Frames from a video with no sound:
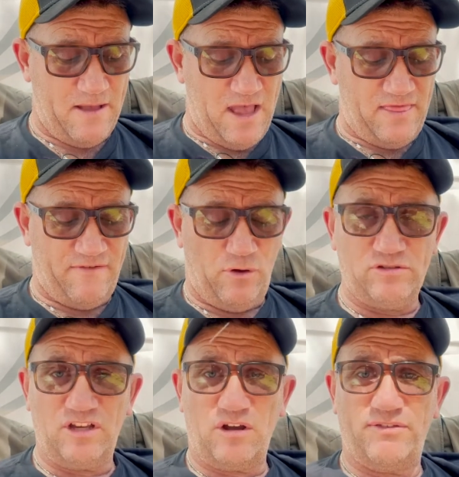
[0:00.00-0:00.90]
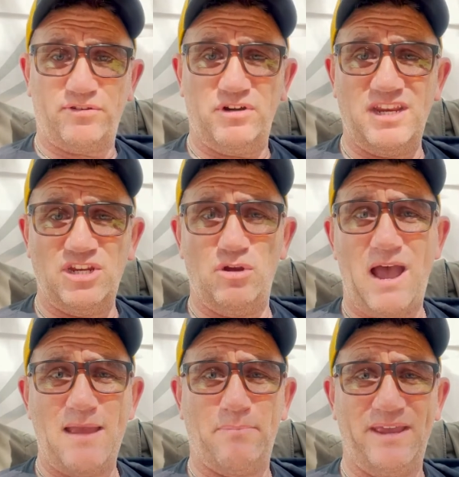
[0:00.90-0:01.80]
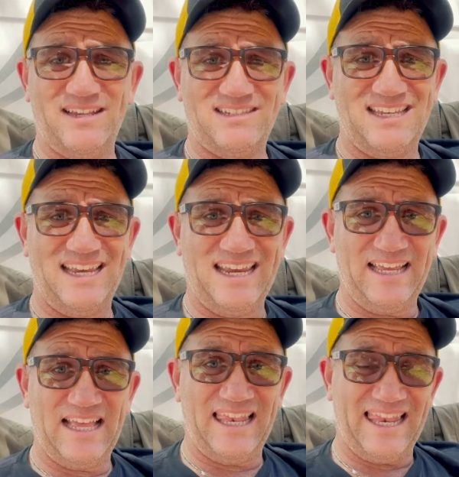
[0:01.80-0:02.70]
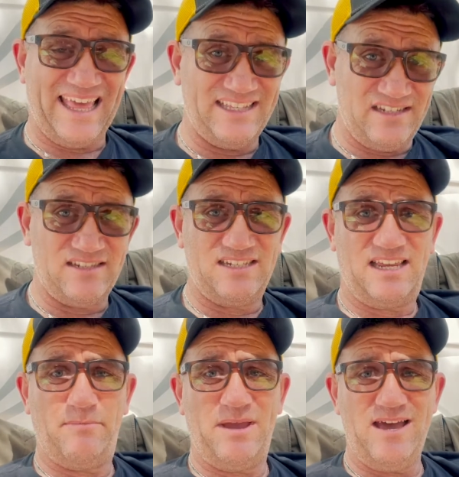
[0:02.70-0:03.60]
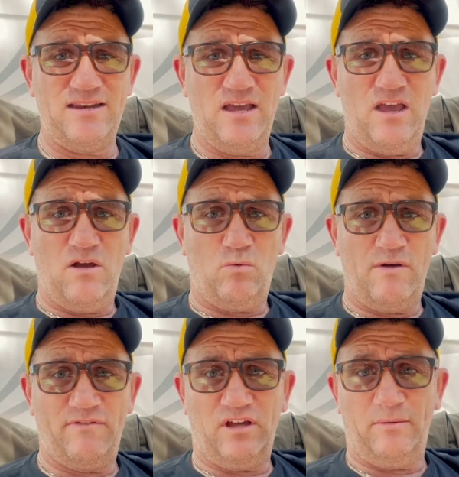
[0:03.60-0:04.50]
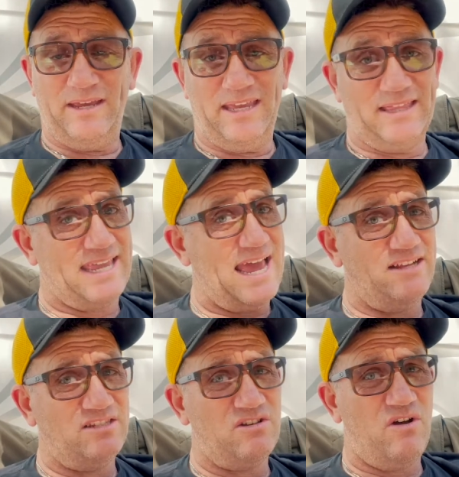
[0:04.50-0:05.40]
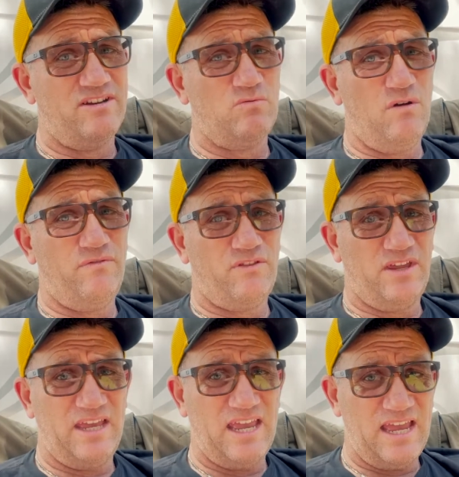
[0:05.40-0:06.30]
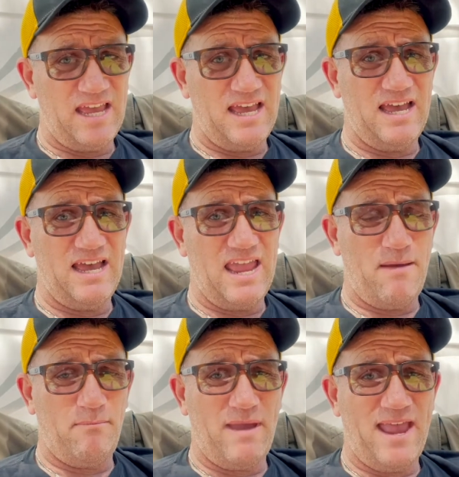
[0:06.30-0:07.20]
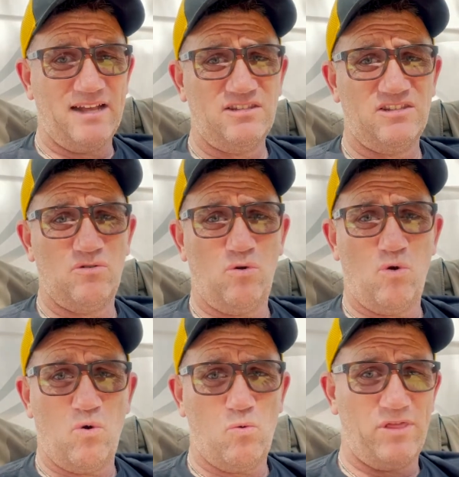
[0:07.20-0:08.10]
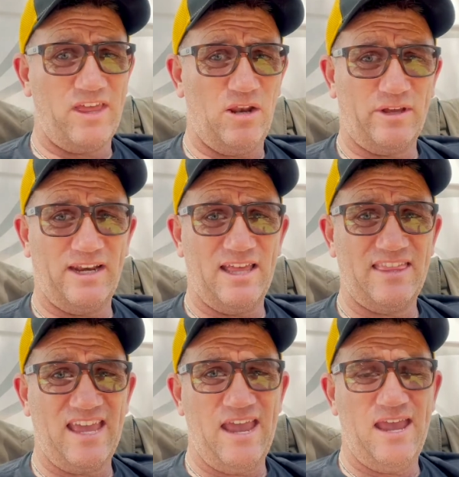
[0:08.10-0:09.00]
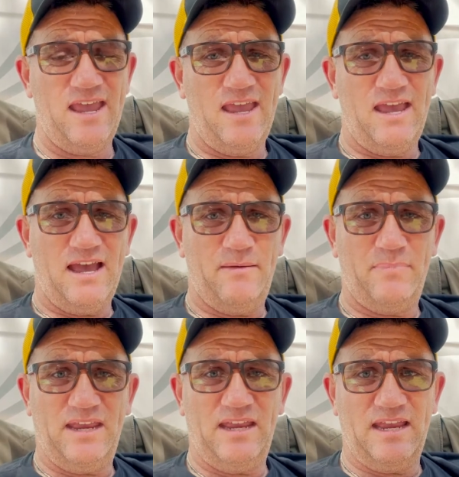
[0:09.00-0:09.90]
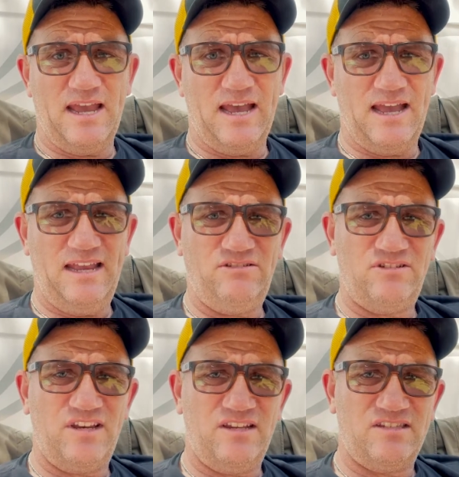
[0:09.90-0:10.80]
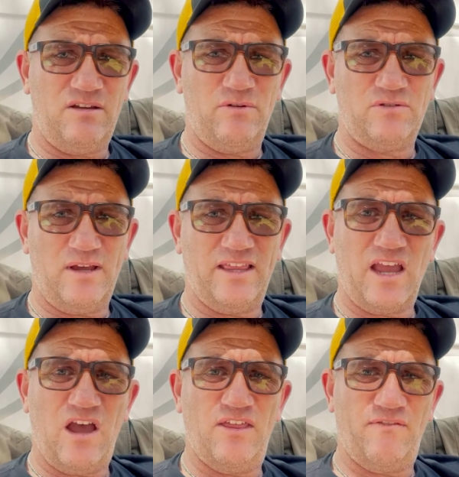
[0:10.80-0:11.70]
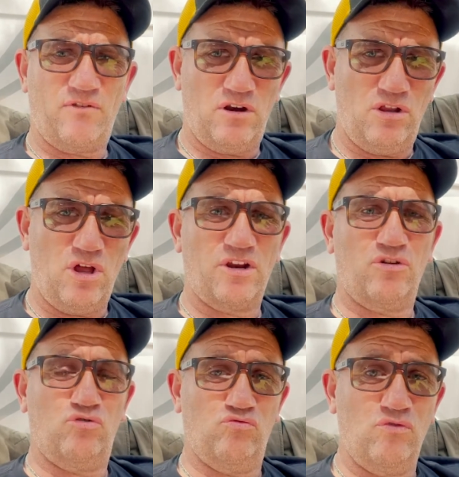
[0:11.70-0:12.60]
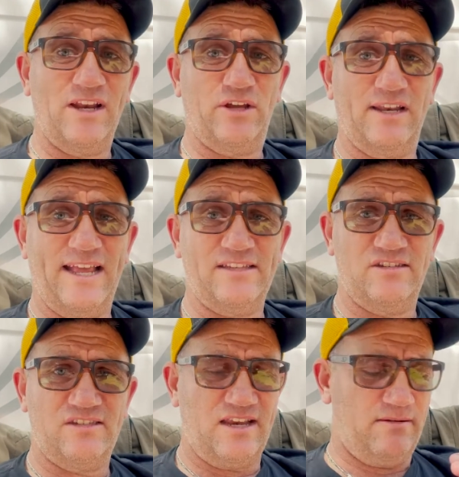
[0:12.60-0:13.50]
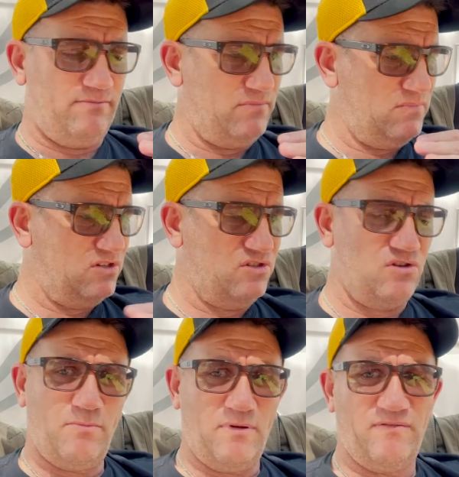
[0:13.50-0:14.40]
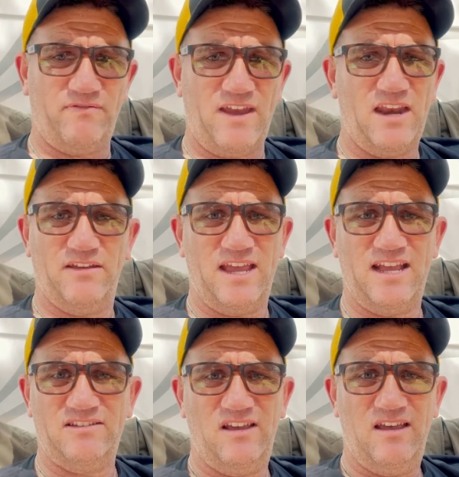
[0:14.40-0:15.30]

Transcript: They've also got 3 new APS-C lenses to come out, whether they'll be in the Canon side as well for the M mounts or what they're looking at there. It'd be interesting to see which way they go. They've got a lot of really good lenses, and I'm super fan of theirs.